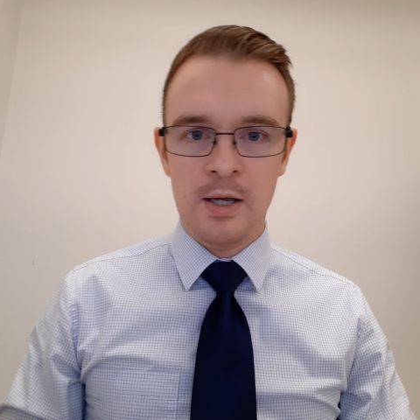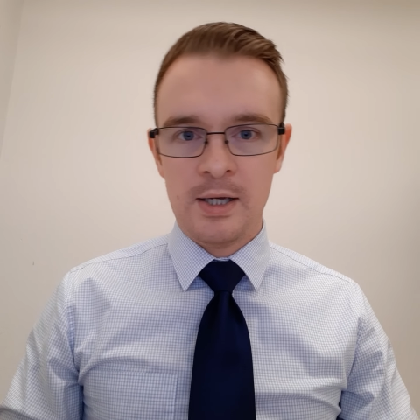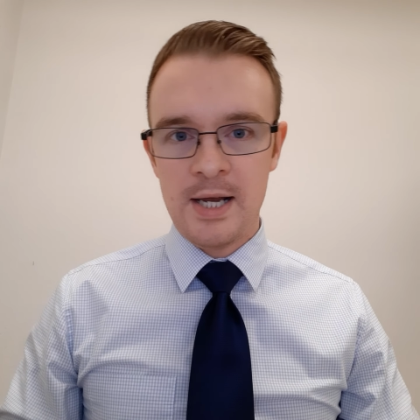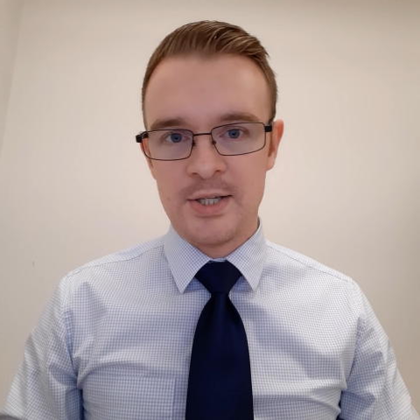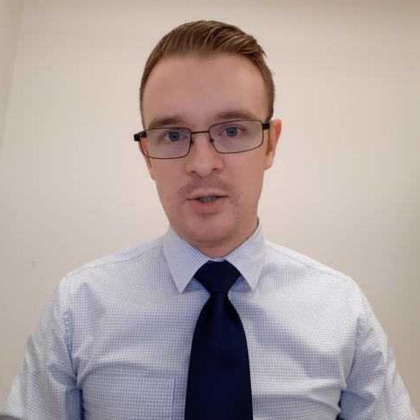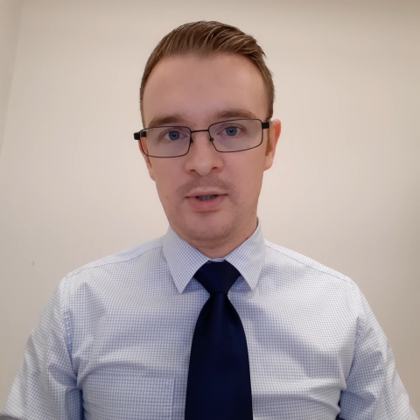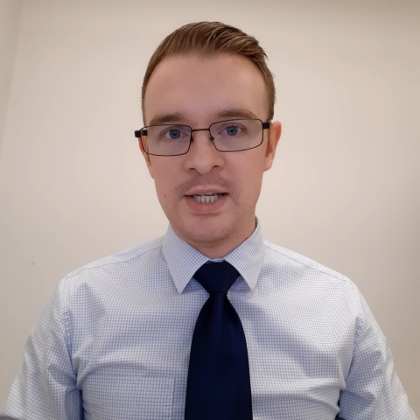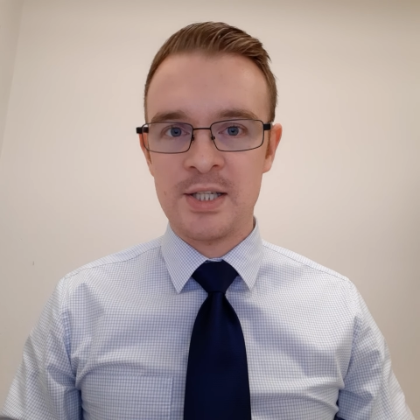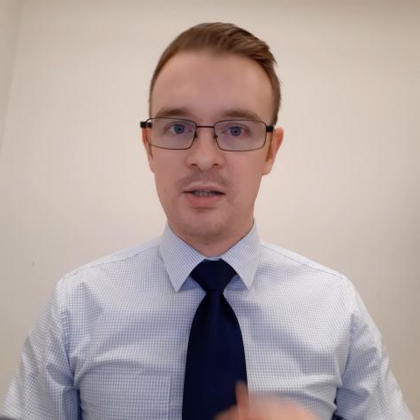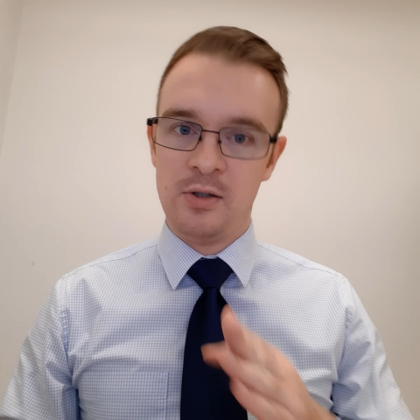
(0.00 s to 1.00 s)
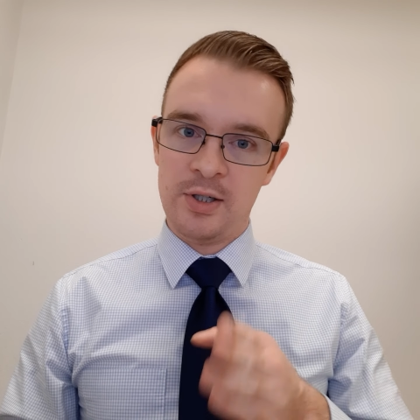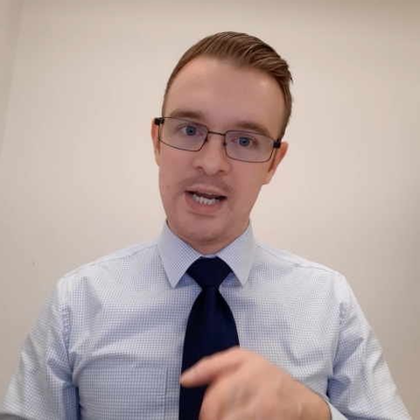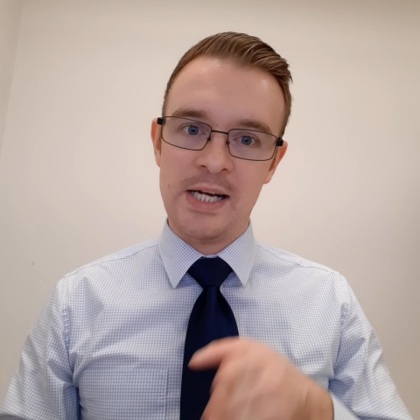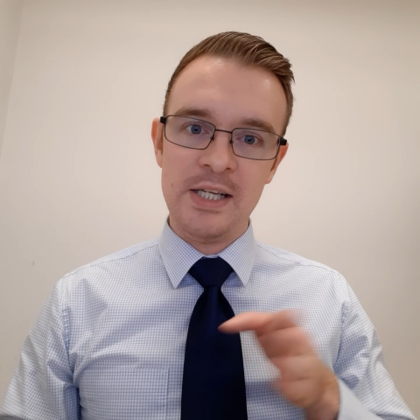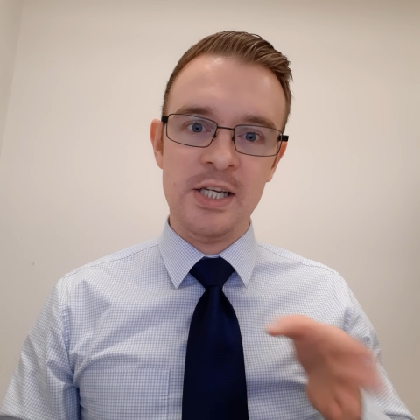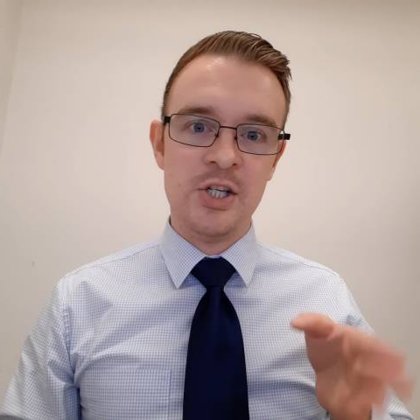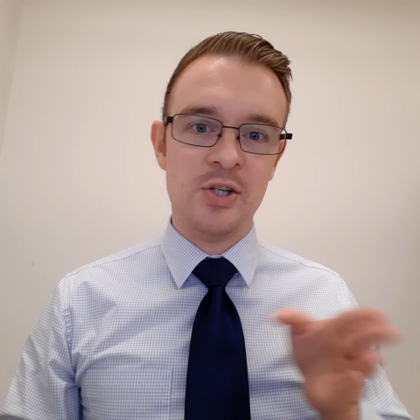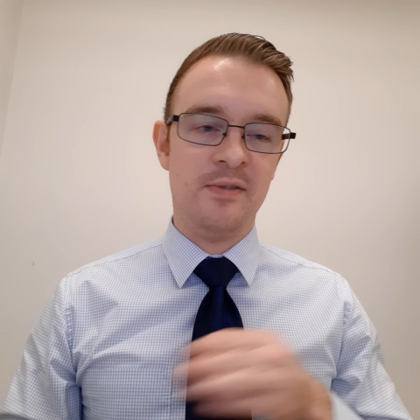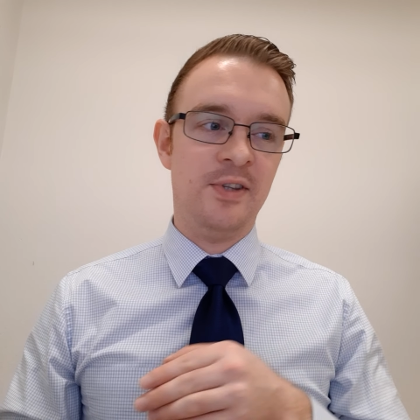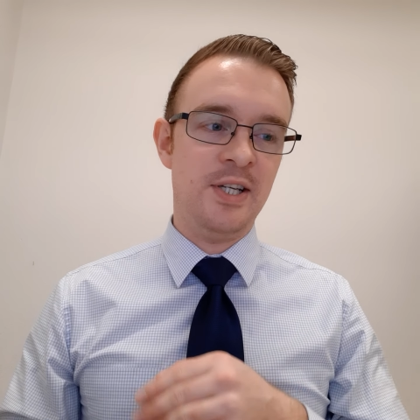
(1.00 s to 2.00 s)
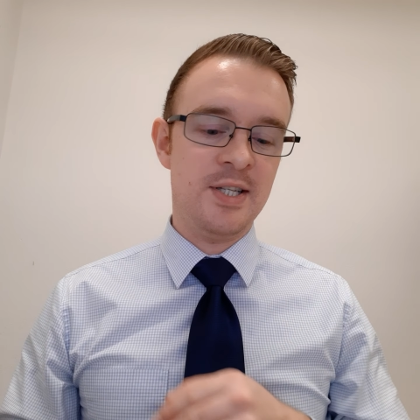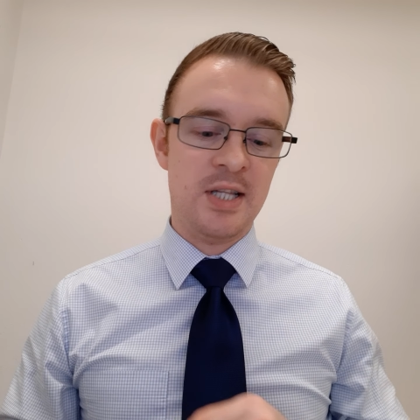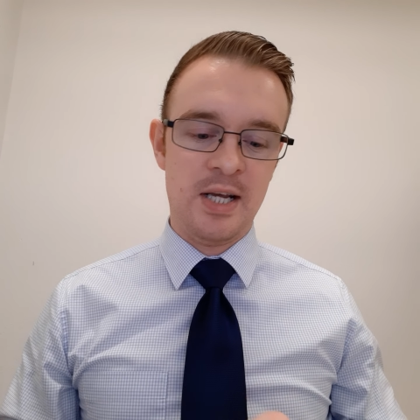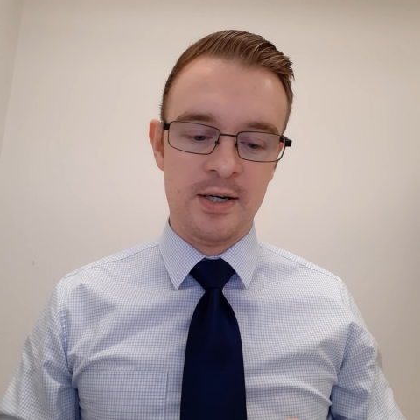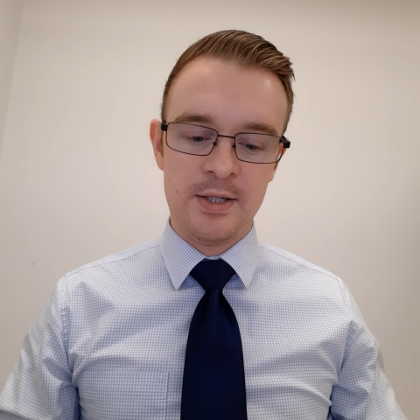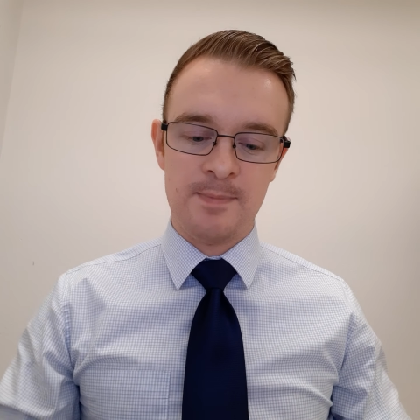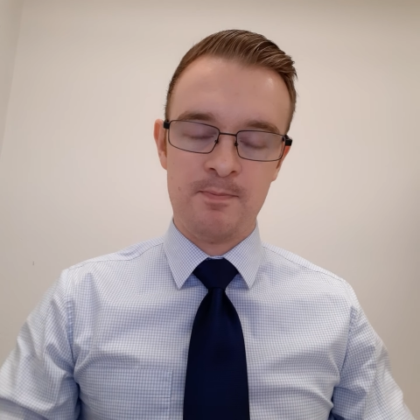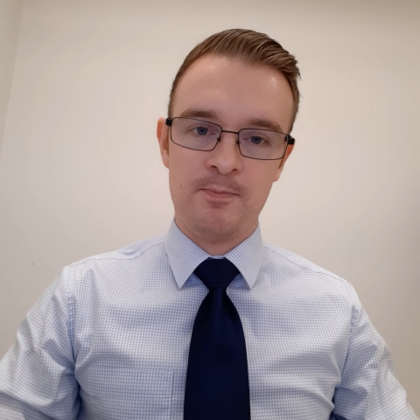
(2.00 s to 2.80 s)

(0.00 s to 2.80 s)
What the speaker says: Okay, so let's look at each of these things.